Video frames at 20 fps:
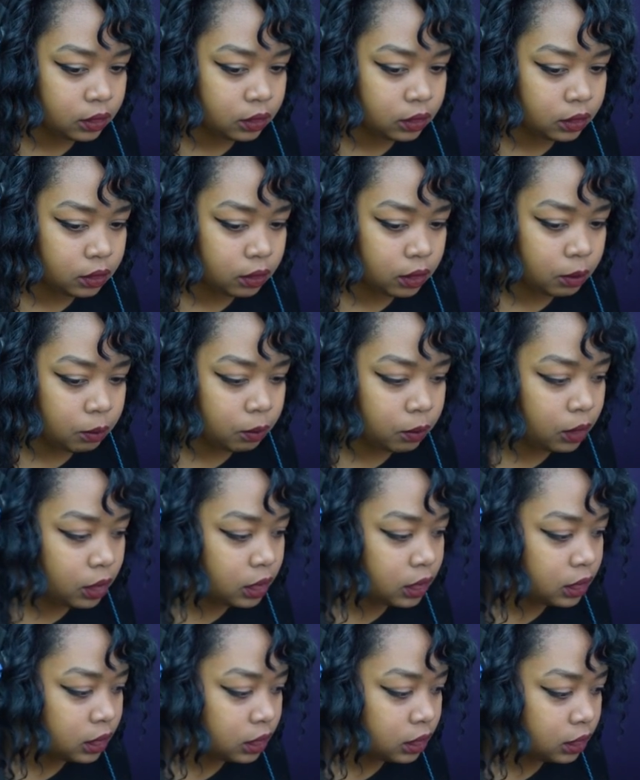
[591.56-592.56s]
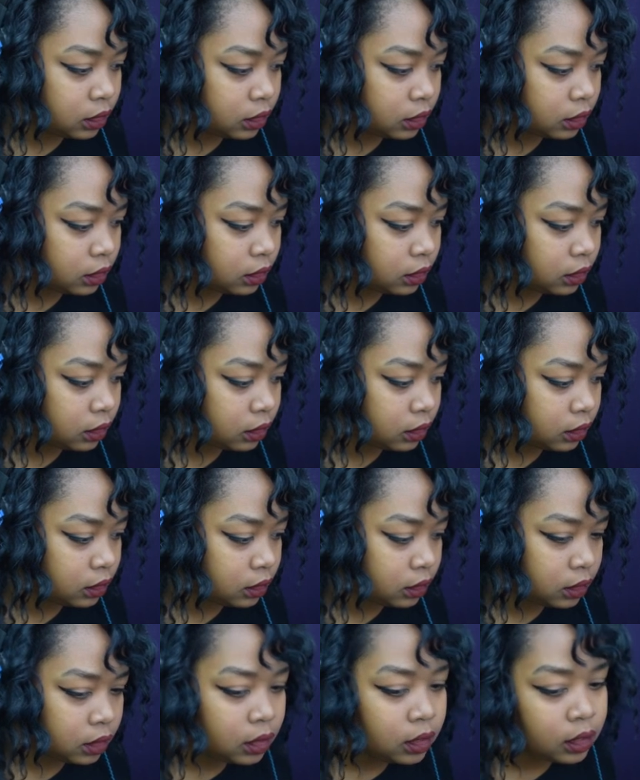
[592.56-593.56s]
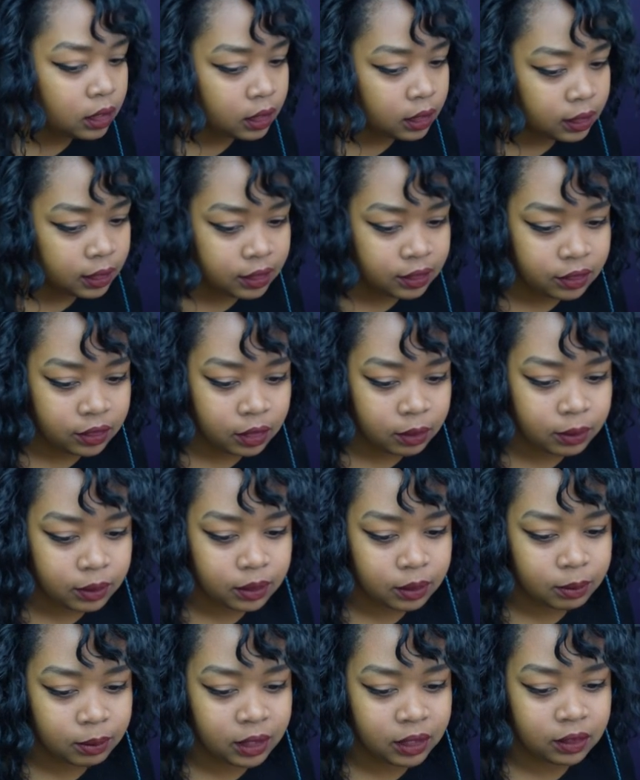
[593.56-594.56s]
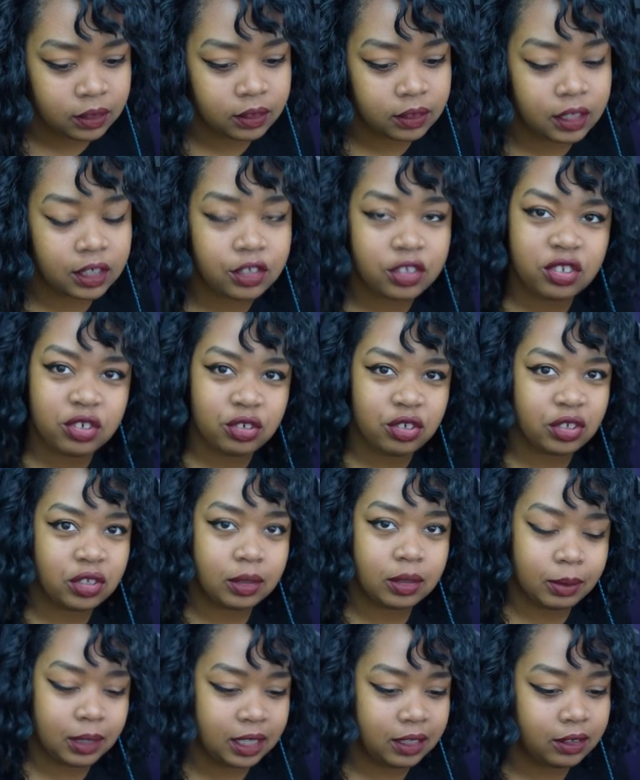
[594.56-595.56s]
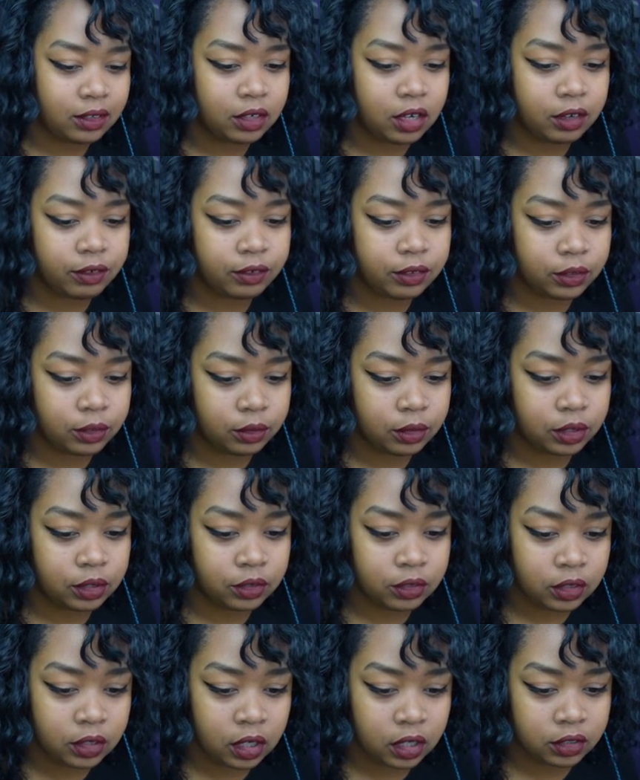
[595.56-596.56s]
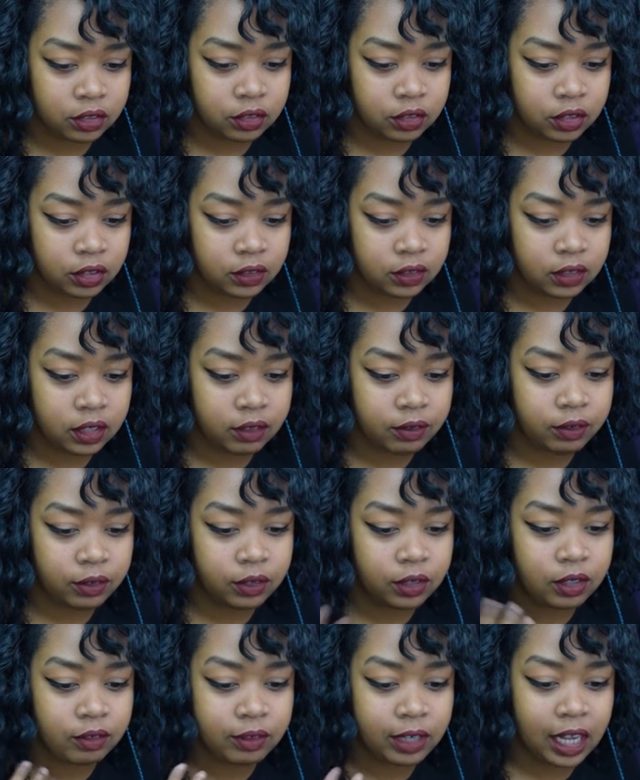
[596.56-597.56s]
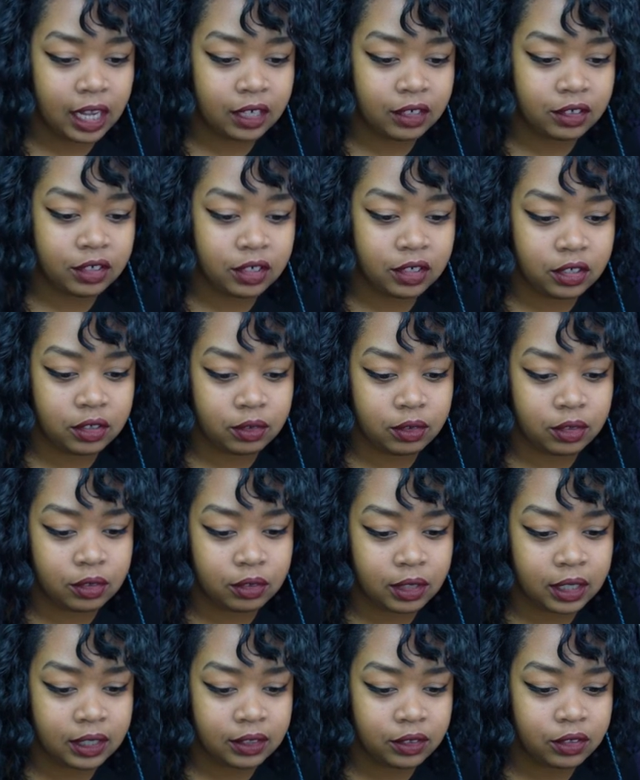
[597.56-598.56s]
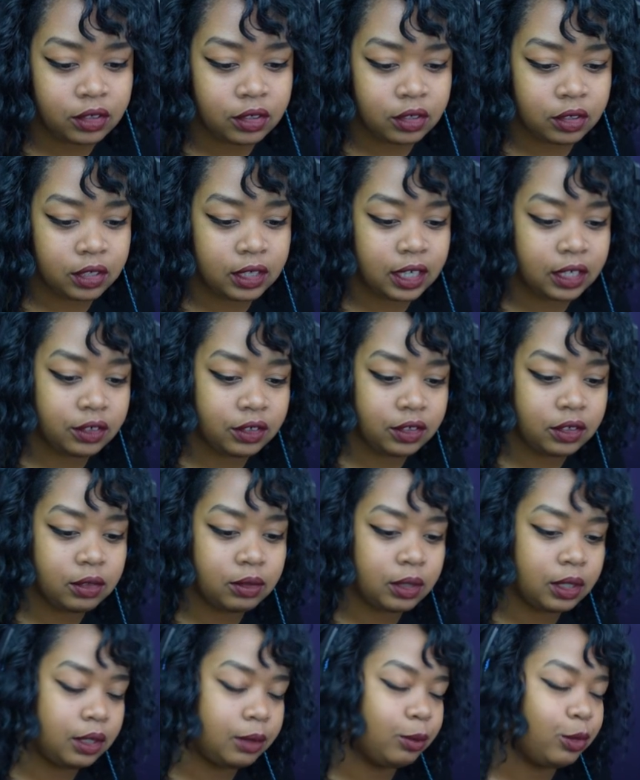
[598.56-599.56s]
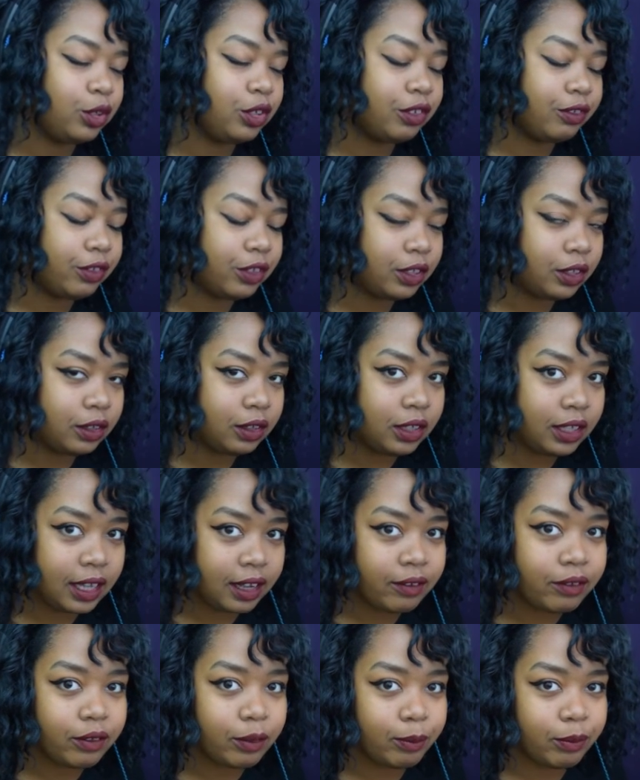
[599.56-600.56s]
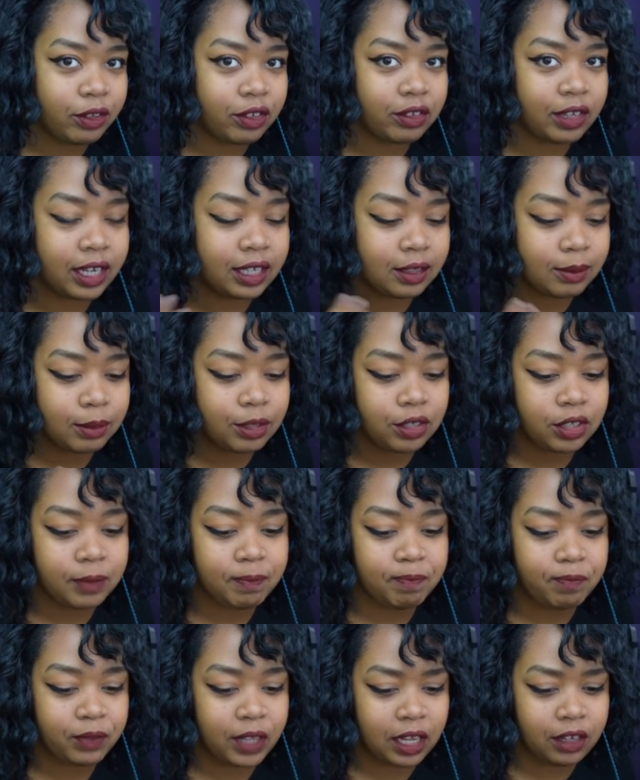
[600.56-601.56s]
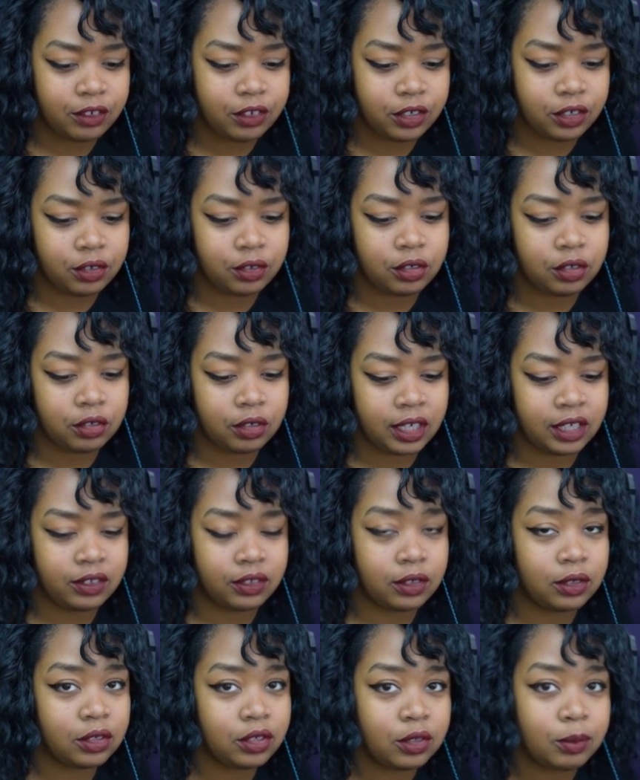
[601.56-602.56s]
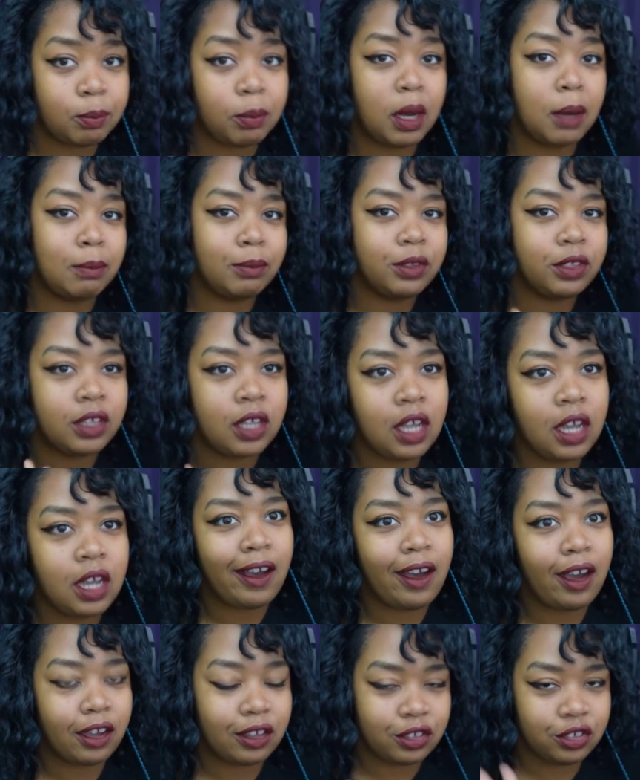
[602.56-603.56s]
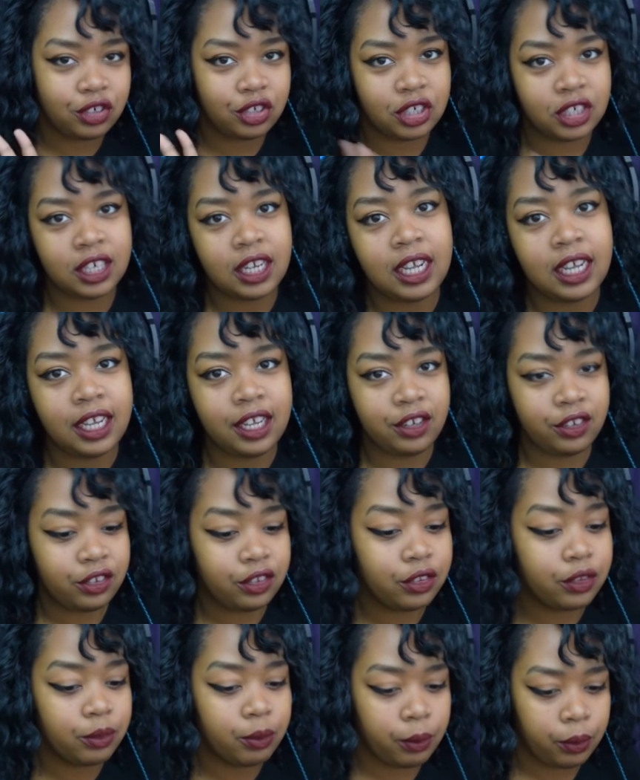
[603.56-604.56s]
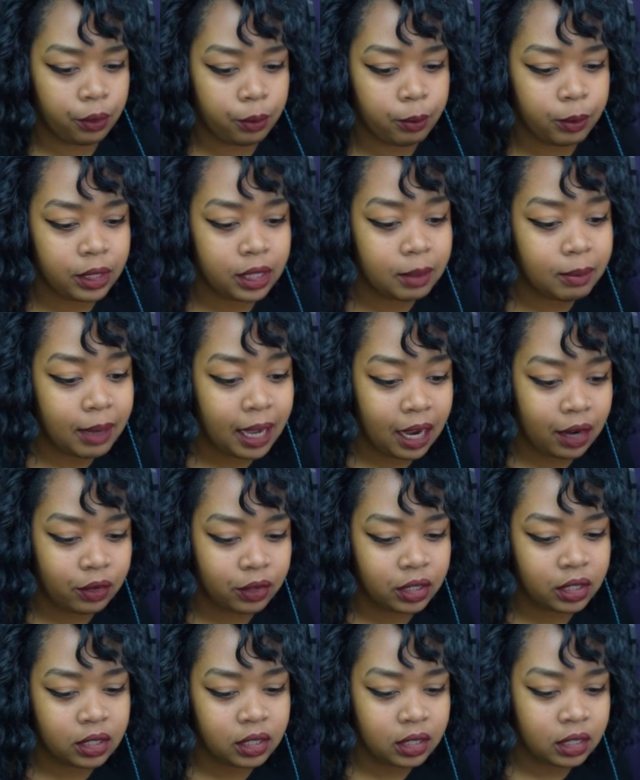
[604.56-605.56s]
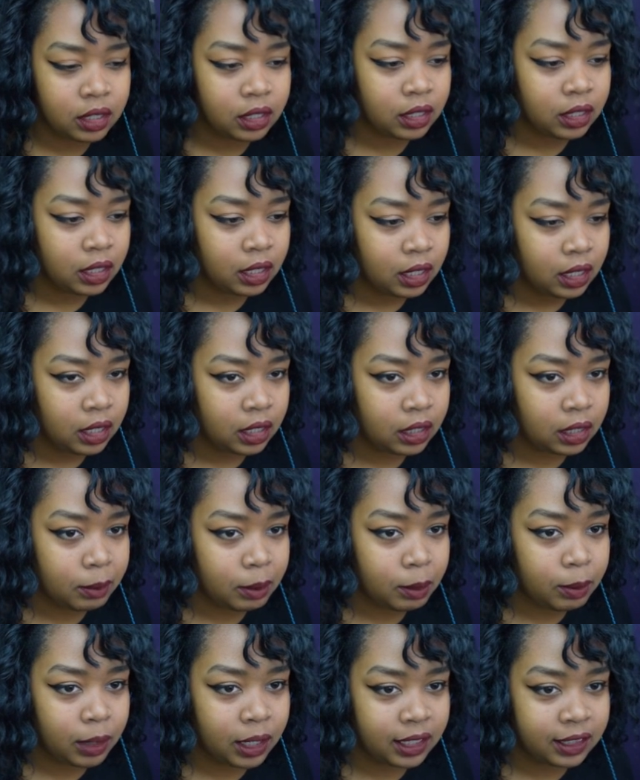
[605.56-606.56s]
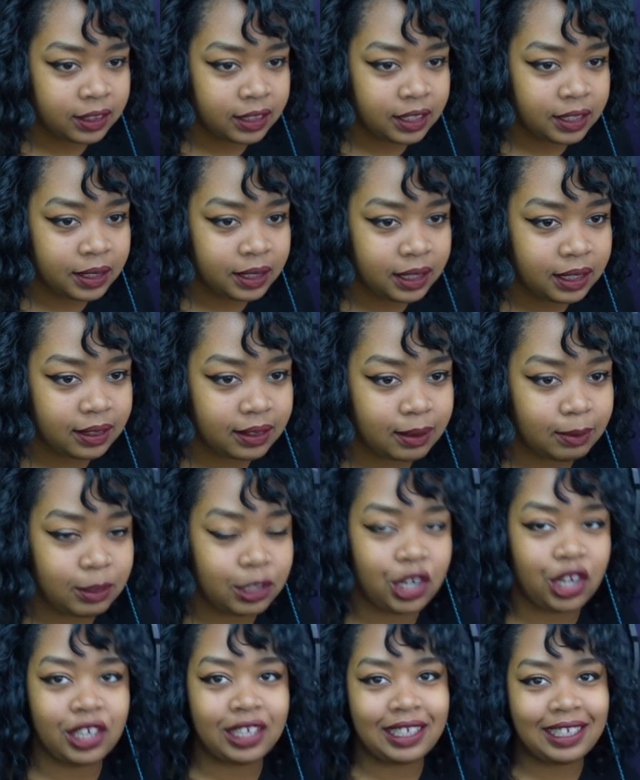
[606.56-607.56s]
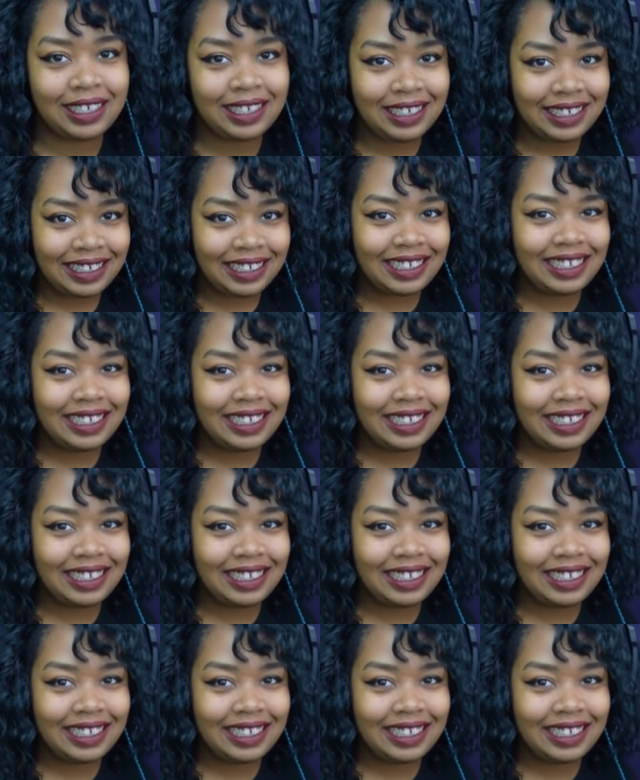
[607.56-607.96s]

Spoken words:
So I wanna, let's start with some basics. I just showed you the base stuff, so here's the oxygen stuff. So you can have an algae deodorizer or an algae terrarium, which you have to get from the science machine. Algae deodorizer just pumps oxygen into the room with the power. Let me pause it because I'm talking.